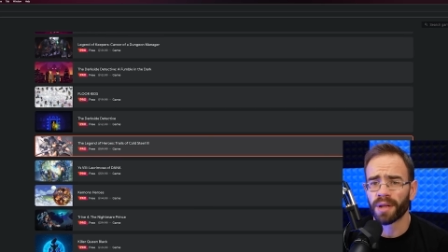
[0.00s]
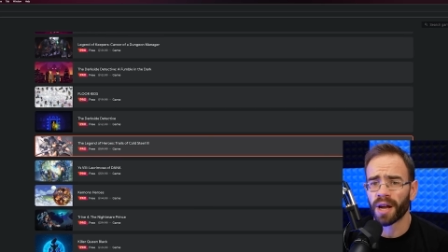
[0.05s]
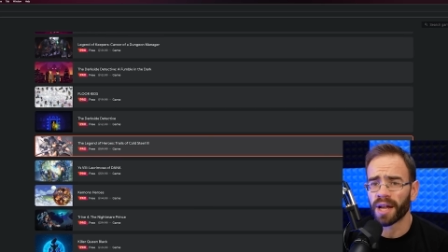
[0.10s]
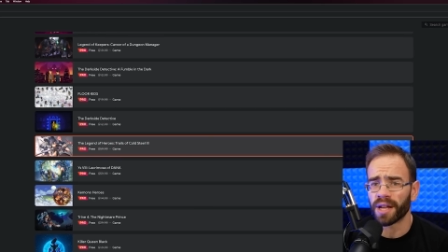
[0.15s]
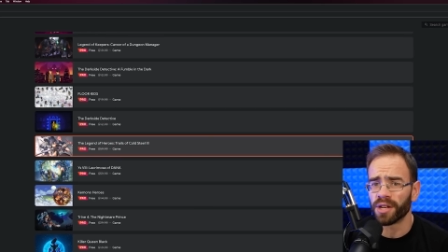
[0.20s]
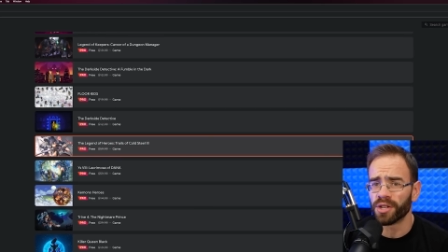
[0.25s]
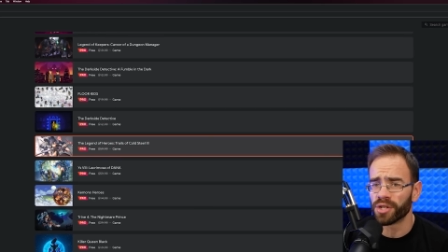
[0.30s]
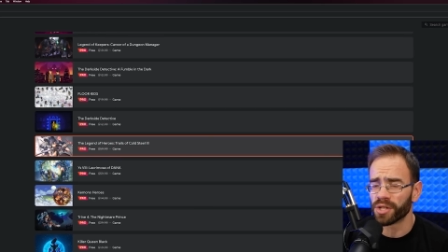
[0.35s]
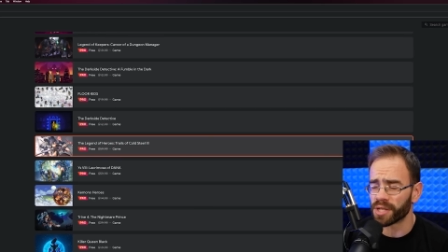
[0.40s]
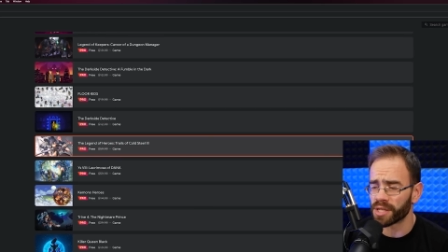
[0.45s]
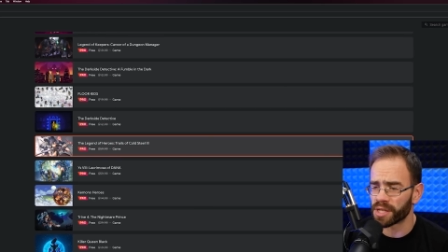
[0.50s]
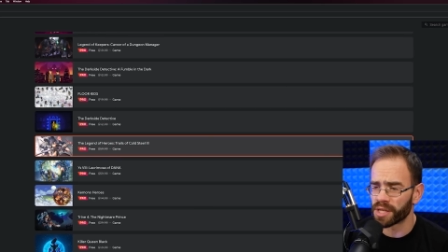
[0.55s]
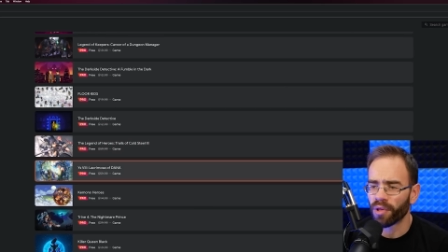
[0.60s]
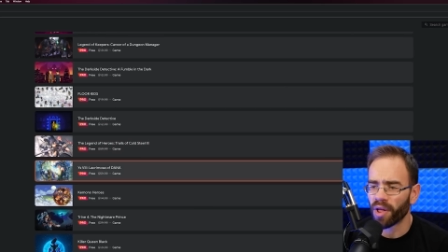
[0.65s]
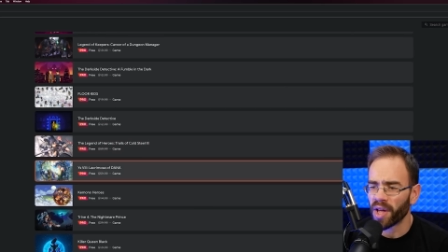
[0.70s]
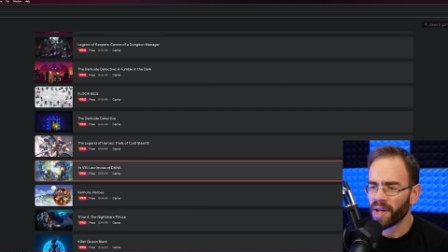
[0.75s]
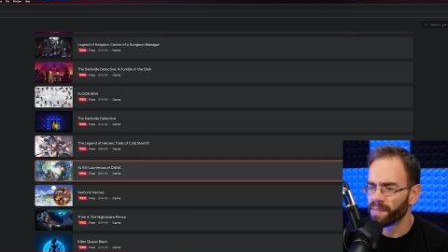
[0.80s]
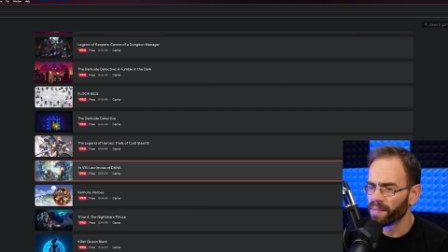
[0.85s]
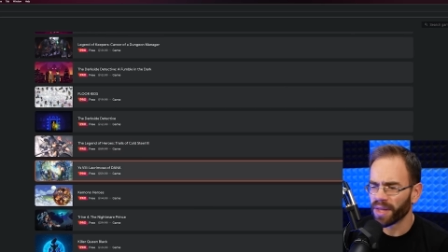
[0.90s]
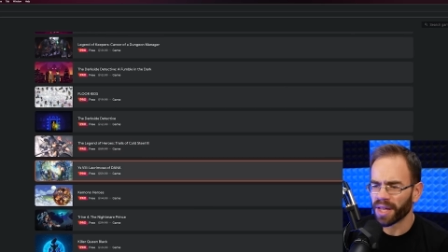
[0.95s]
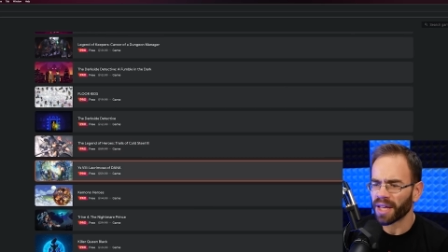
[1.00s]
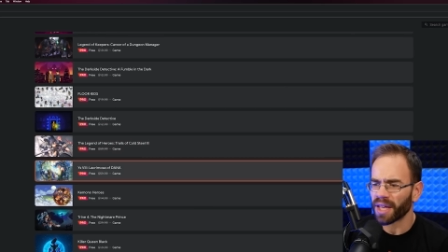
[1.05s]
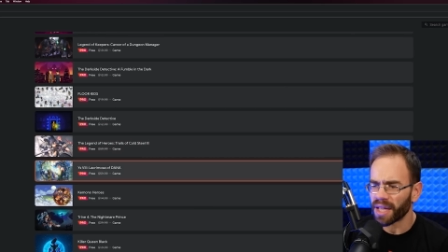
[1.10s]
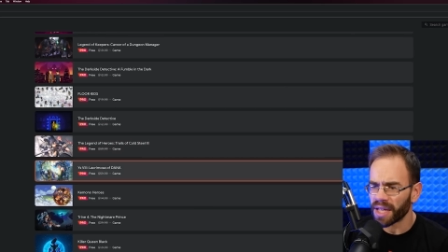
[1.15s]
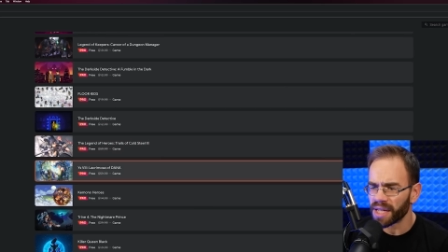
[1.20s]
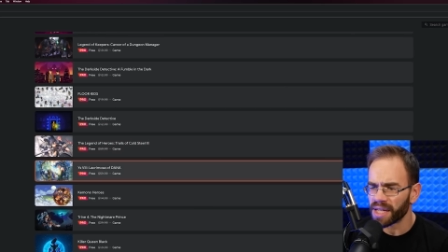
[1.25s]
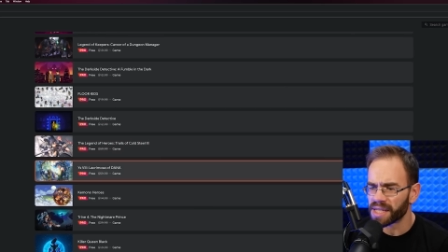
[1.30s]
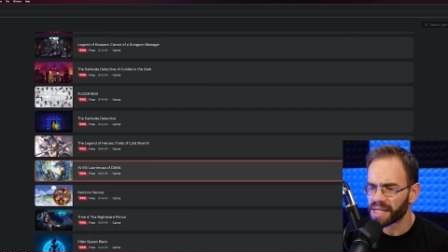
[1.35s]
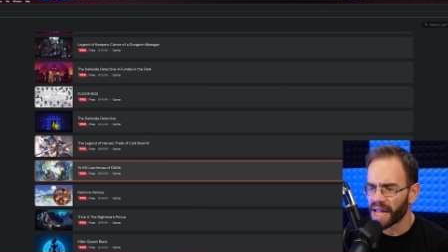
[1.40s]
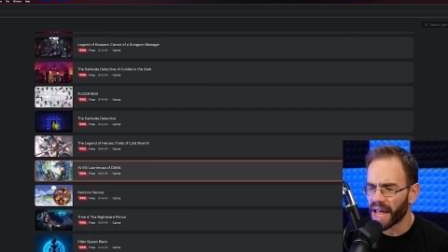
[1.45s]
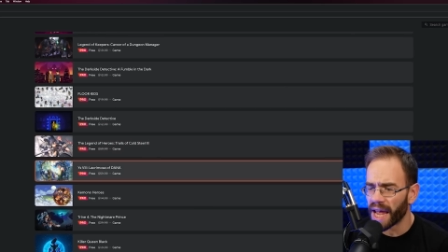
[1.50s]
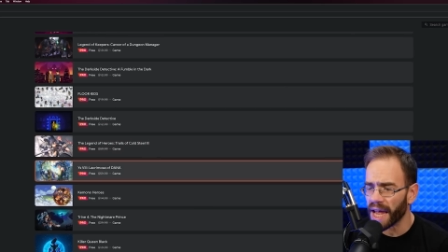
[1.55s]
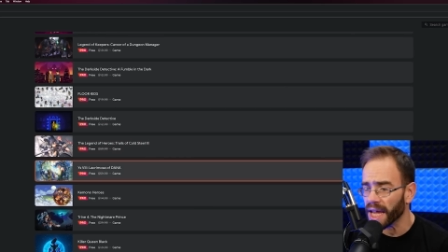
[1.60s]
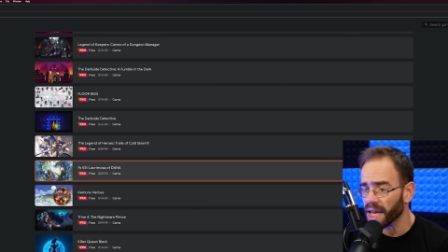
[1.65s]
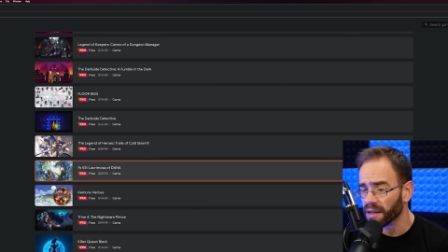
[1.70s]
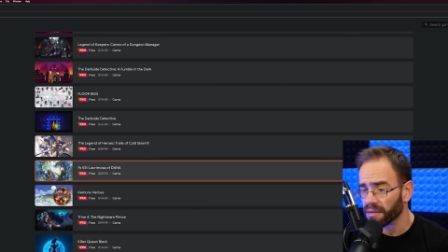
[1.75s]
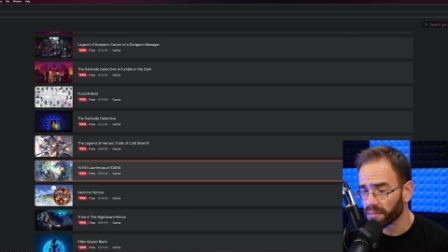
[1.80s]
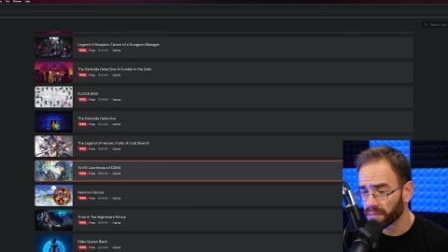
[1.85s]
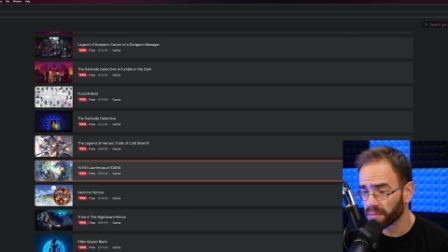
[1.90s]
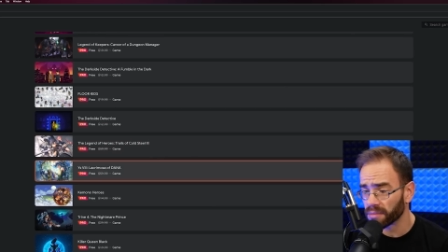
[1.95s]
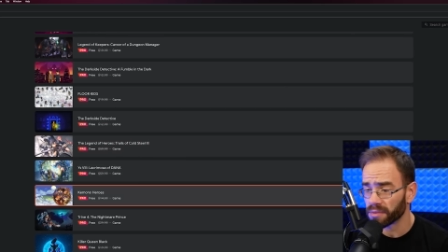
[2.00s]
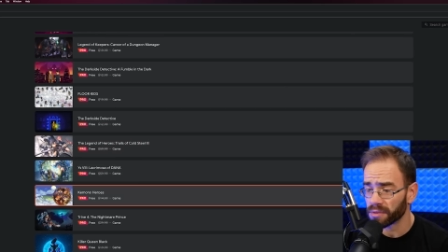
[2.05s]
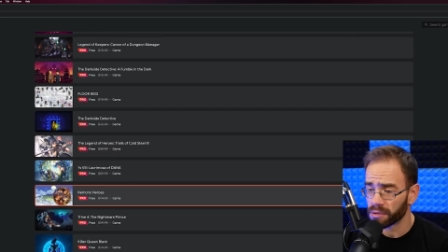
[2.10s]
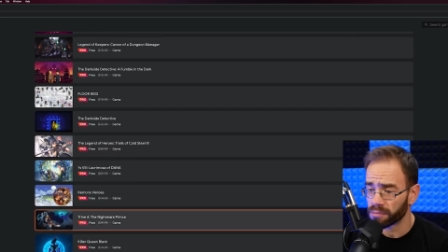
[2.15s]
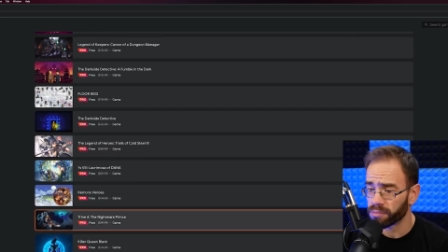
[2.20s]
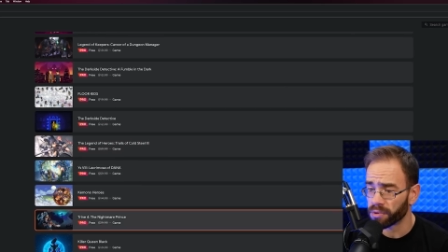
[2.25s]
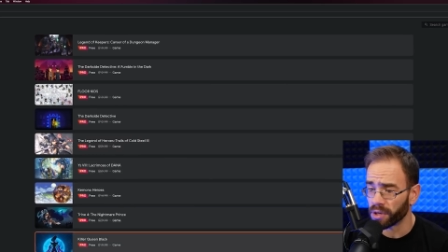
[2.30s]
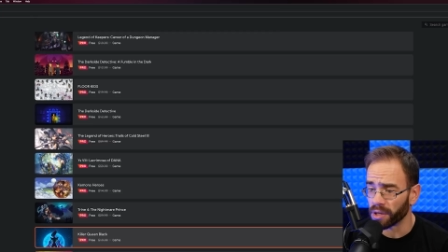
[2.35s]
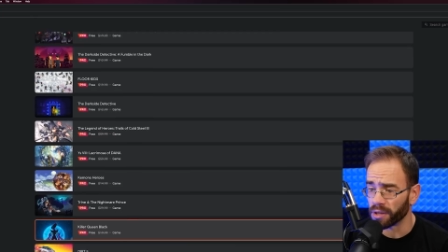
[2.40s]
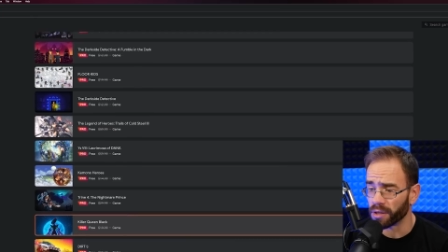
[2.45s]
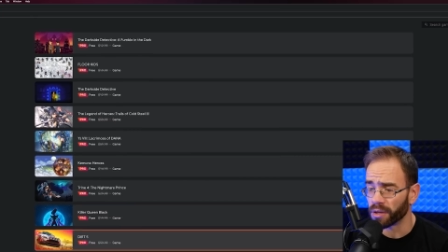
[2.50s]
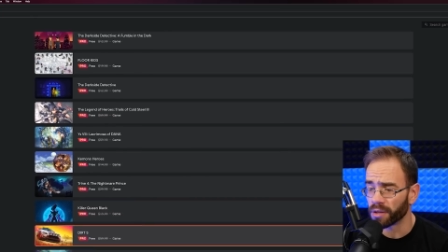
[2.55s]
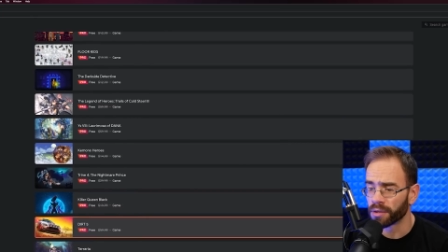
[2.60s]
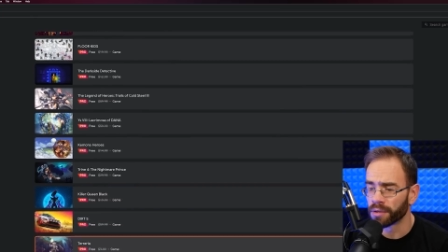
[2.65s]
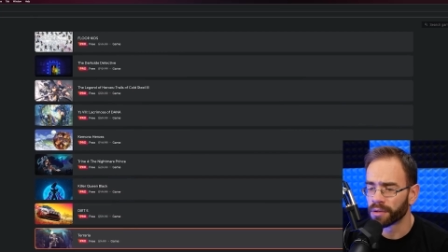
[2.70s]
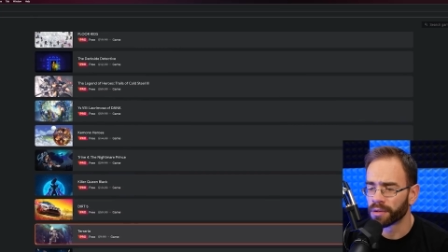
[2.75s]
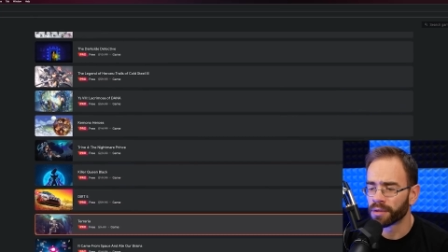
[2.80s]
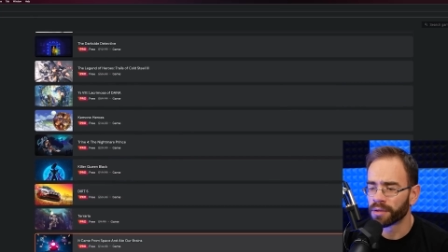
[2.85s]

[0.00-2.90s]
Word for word: that I can just play. Ys eight, it's pretty good.